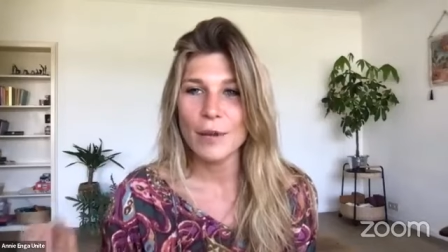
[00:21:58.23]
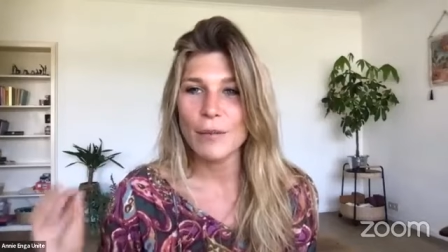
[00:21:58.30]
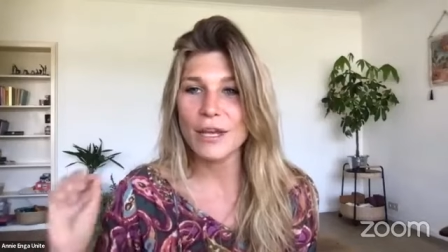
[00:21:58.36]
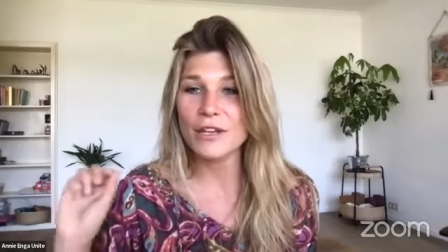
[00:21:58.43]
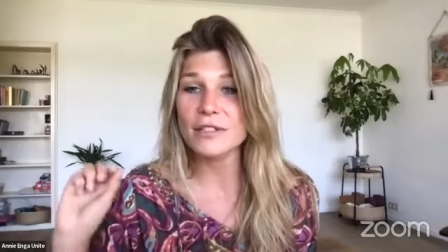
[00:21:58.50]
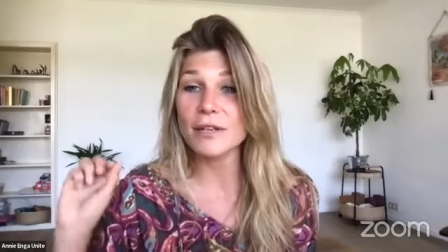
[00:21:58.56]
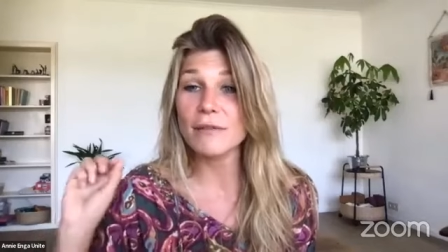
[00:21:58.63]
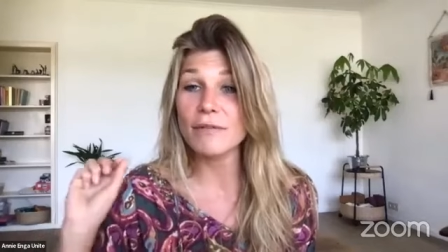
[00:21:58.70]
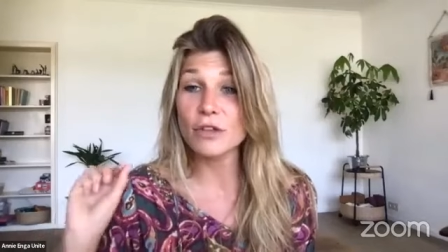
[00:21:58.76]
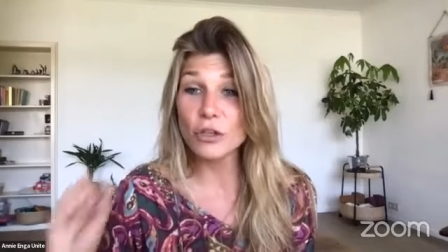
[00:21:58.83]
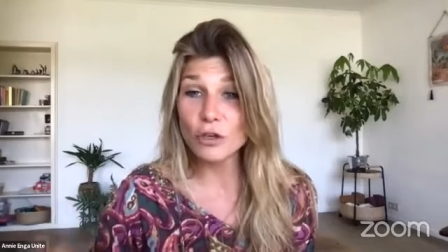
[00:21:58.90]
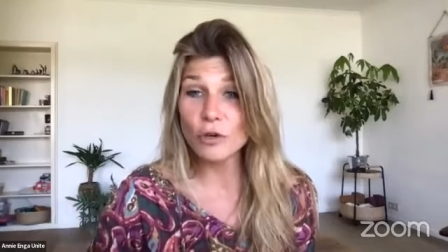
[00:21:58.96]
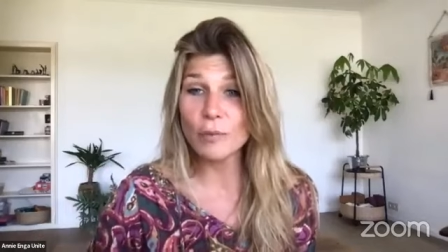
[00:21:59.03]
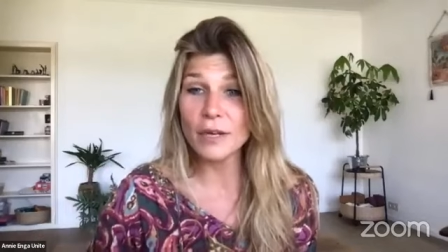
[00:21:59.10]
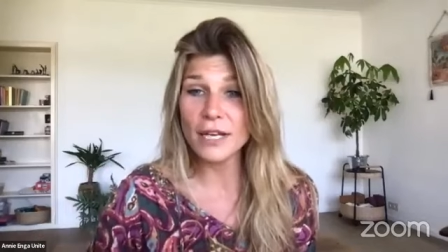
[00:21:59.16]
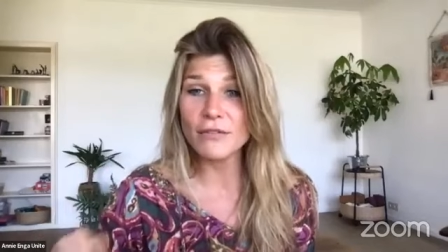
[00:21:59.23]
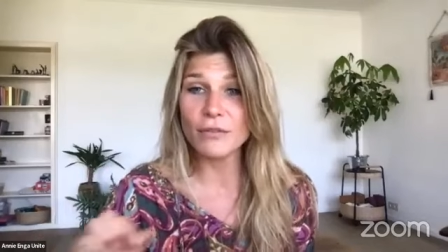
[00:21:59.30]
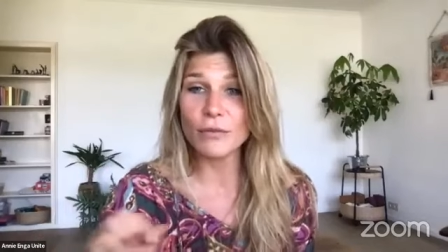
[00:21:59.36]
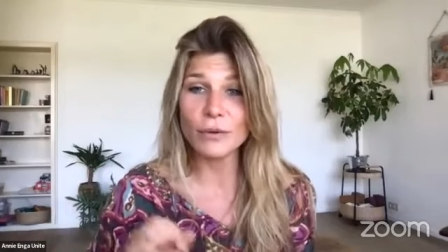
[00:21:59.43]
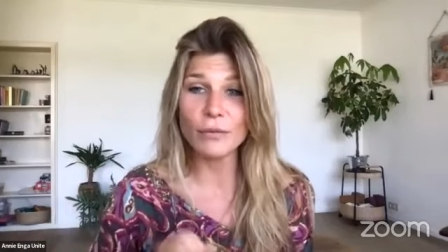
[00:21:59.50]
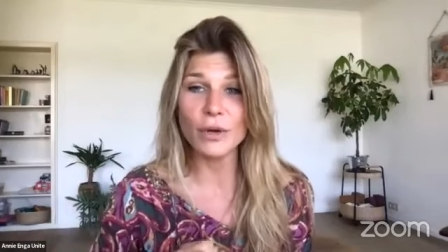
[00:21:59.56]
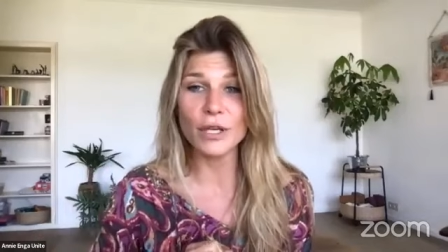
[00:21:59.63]
Because if you believe
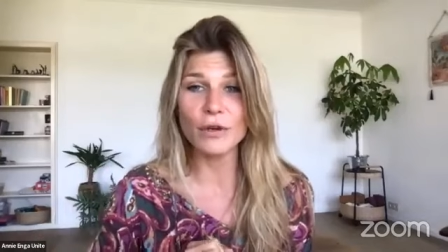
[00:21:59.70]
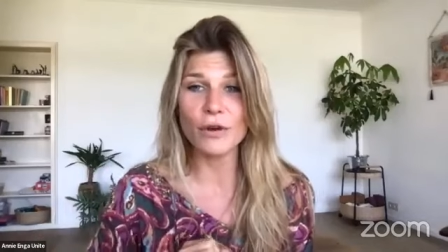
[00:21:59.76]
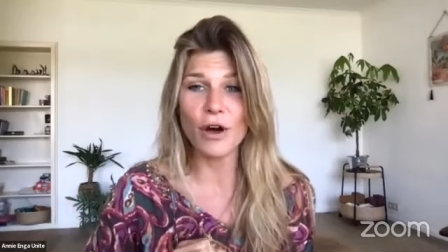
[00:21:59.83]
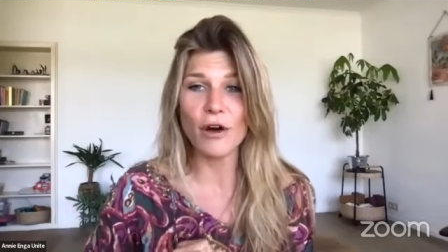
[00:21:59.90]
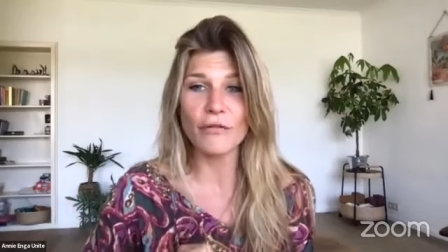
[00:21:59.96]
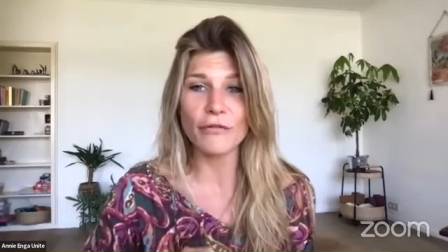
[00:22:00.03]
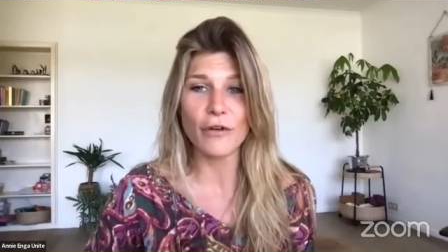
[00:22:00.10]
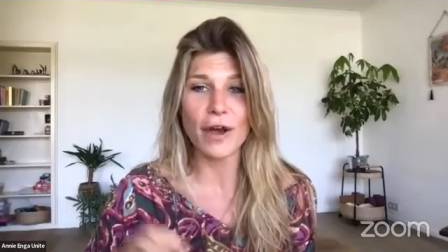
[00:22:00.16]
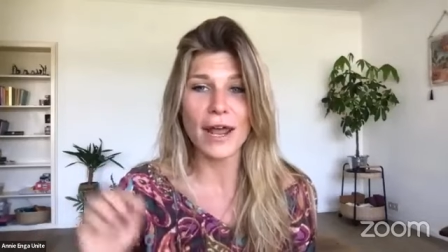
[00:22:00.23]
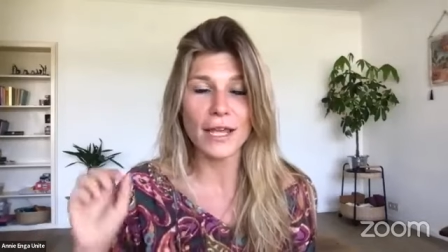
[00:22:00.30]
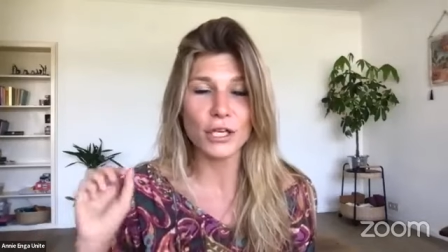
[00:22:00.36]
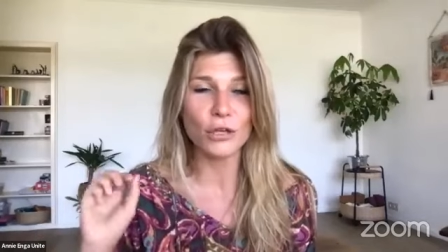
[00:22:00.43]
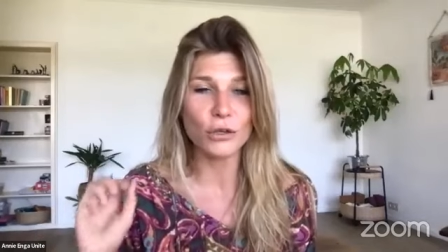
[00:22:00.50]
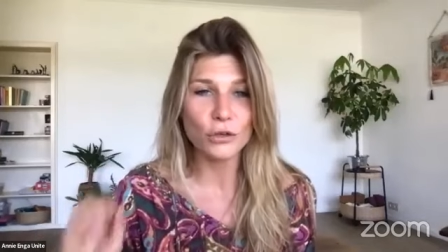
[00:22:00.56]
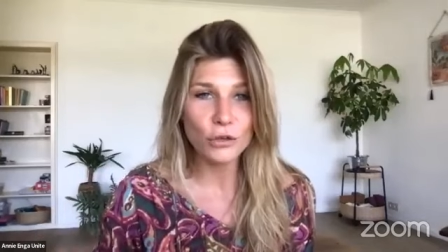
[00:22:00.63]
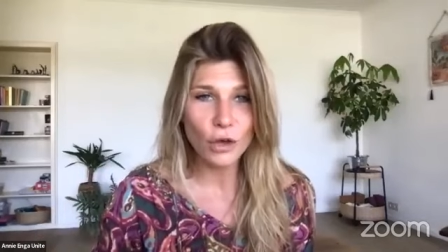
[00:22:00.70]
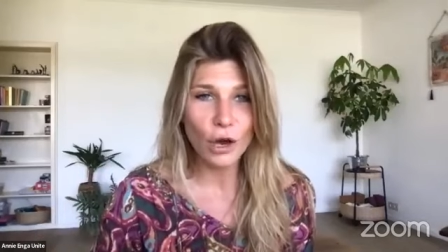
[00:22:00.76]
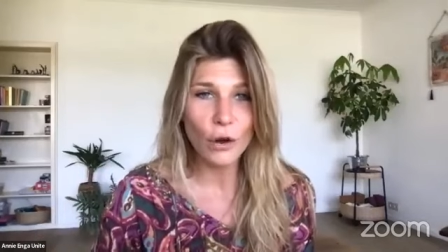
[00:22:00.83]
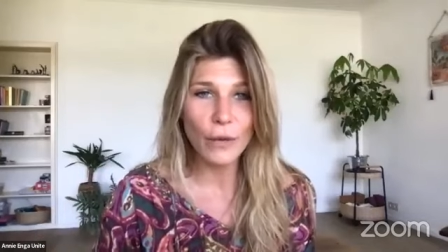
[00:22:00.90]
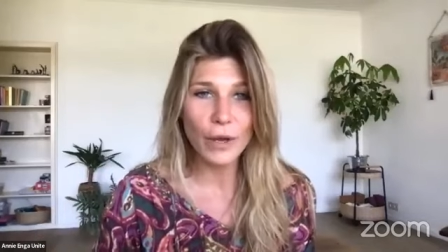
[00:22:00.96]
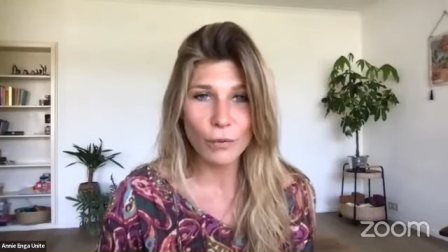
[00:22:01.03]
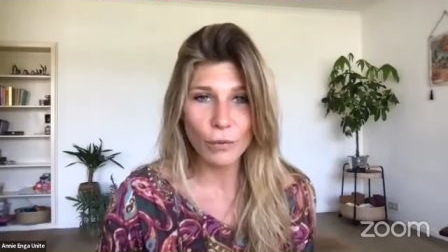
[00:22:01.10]
in what you offer and you
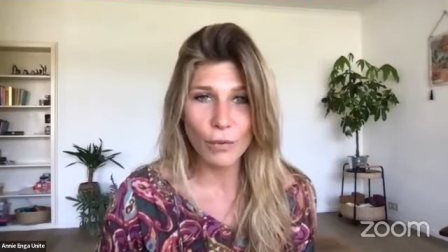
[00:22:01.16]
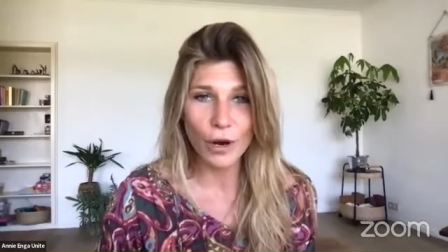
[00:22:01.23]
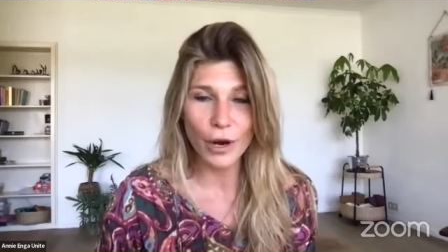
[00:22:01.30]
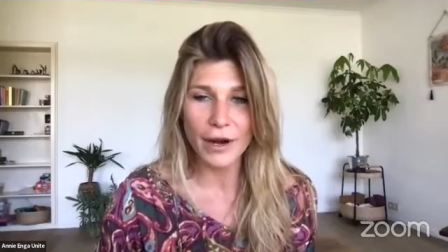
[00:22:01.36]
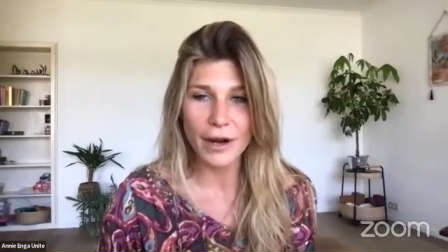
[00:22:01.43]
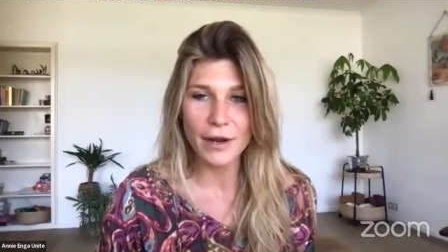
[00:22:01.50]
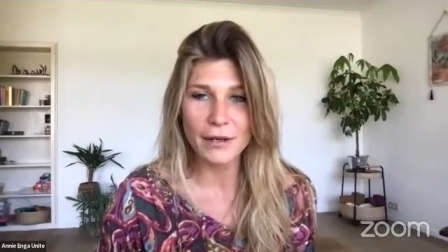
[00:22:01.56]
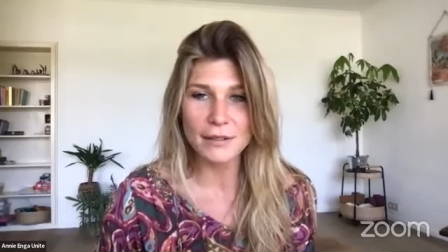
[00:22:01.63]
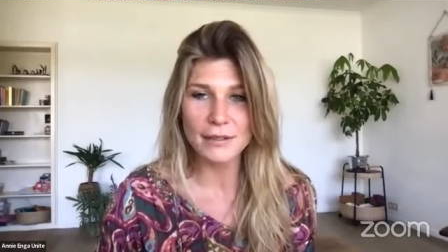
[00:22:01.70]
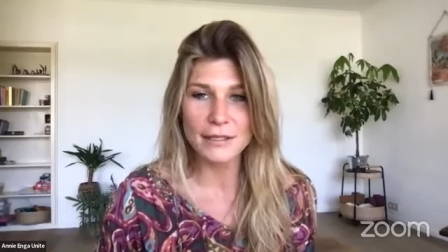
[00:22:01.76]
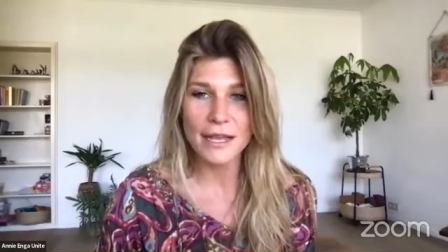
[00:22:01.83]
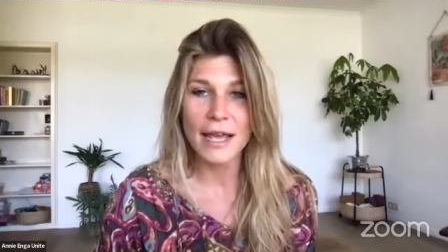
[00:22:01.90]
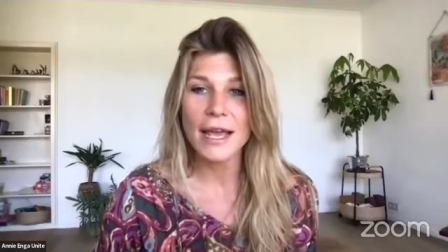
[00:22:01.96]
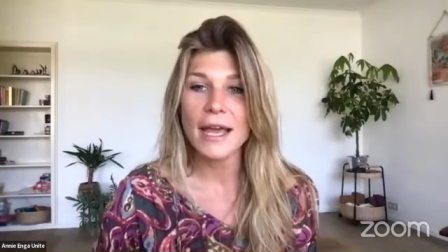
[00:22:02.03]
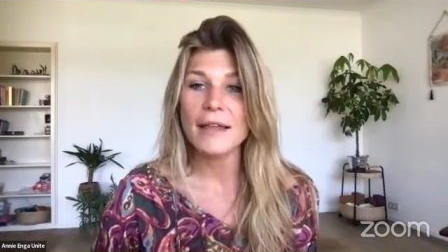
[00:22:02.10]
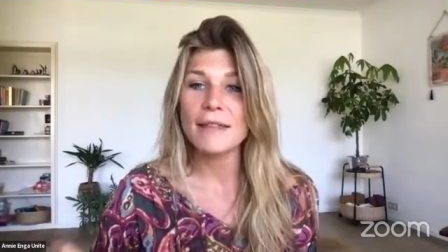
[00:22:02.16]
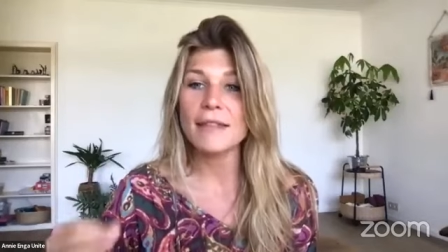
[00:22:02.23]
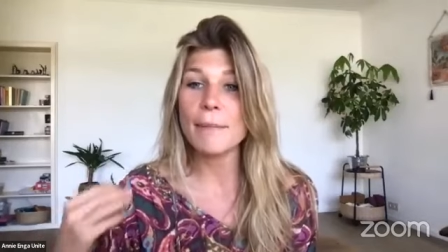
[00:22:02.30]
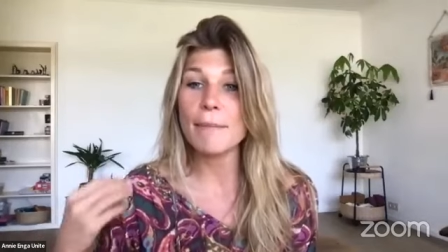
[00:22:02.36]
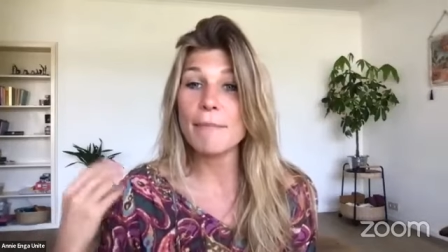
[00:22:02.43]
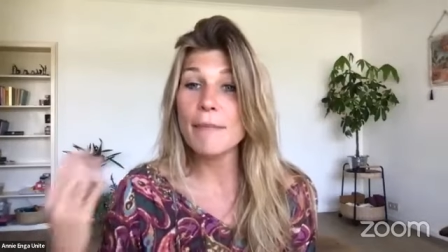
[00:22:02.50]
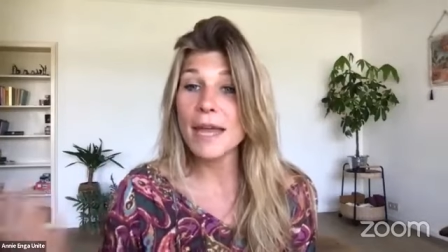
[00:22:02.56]
know it works,
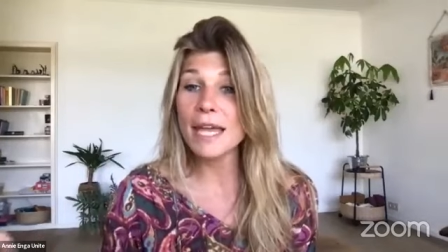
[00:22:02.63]
then